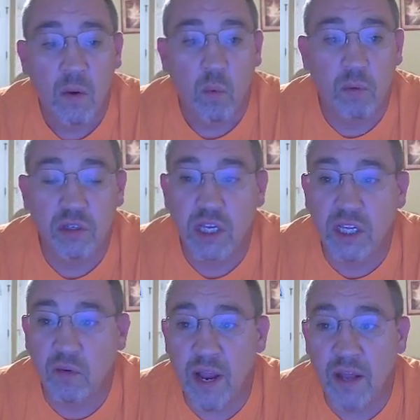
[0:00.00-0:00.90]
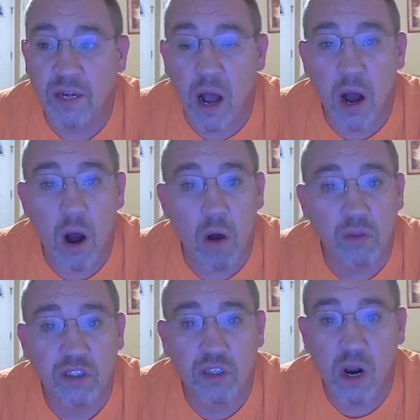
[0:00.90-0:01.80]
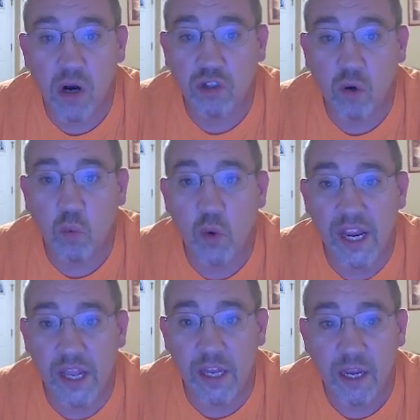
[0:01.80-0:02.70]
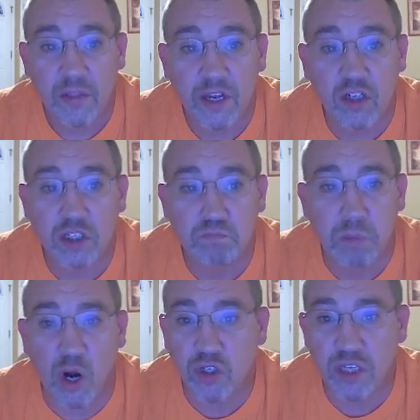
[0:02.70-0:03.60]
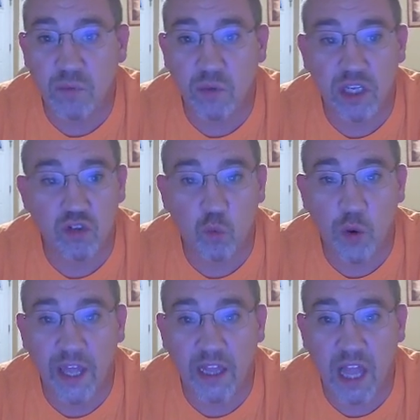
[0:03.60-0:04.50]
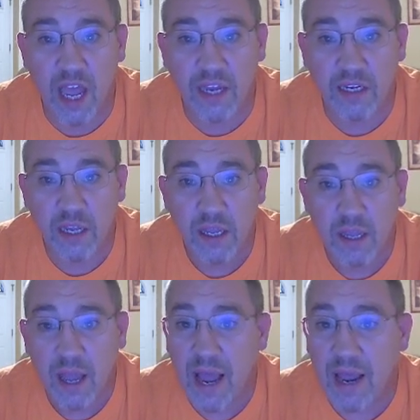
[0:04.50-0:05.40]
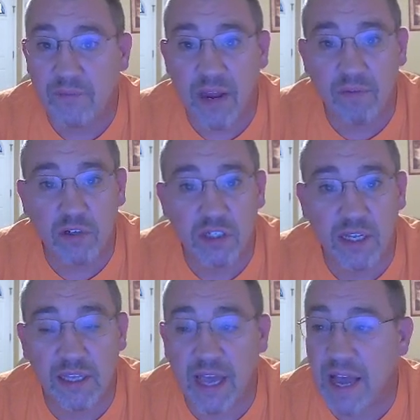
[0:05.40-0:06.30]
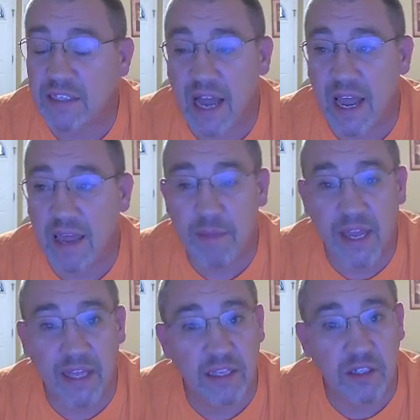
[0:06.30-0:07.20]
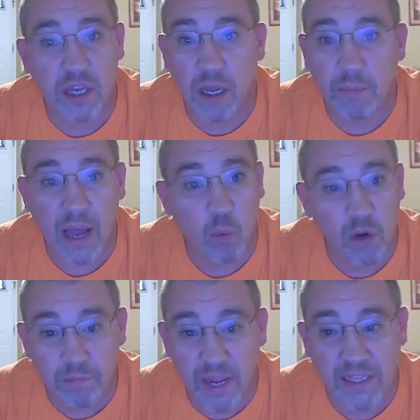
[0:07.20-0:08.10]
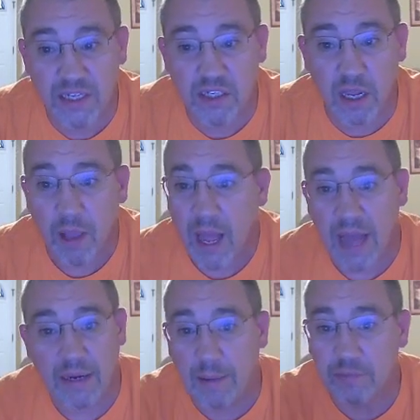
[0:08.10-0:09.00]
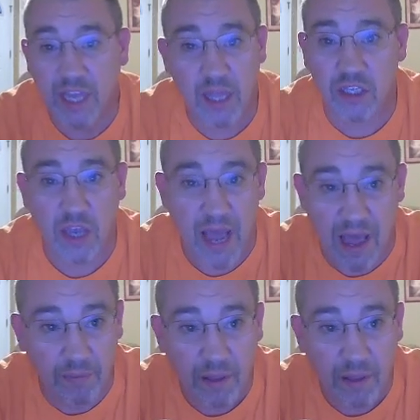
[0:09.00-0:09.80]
we was looking around and all the stars are red. They're just bursting with this red light. I have never seen, guys. I ain't making this up. I wouldn't make this up. I, am telling you. I